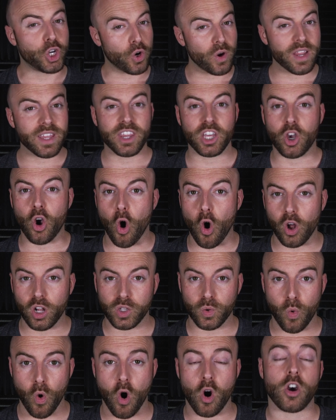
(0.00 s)
During the
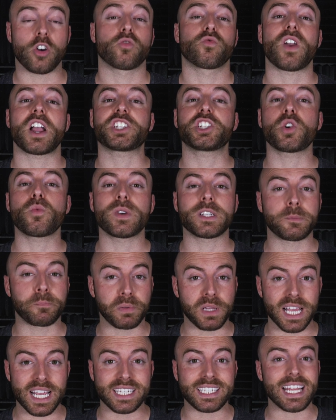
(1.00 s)
Cold War, Russia was
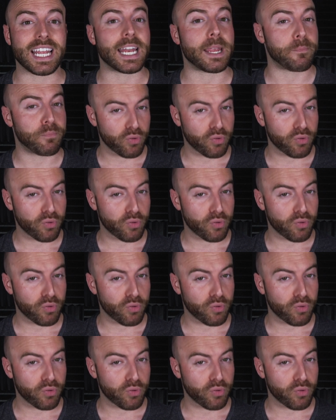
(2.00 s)
placed in a